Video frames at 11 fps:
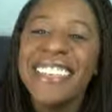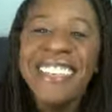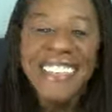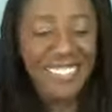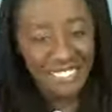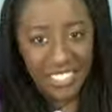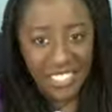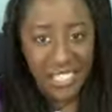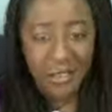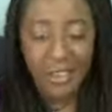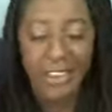it's good to
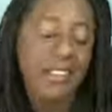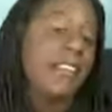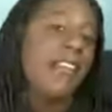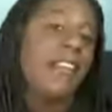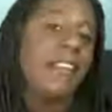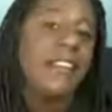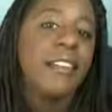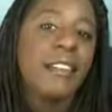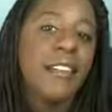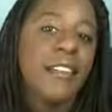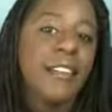see you guys again.
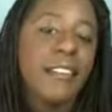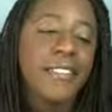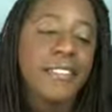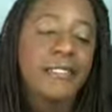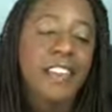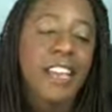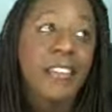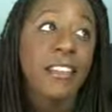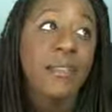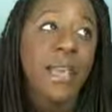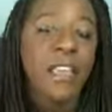Uh,
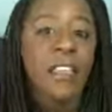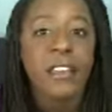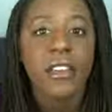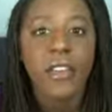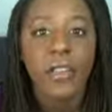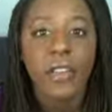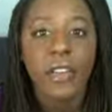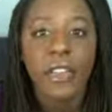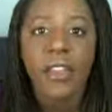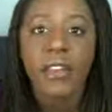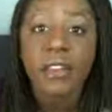finally making another
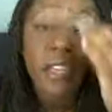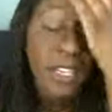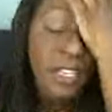video.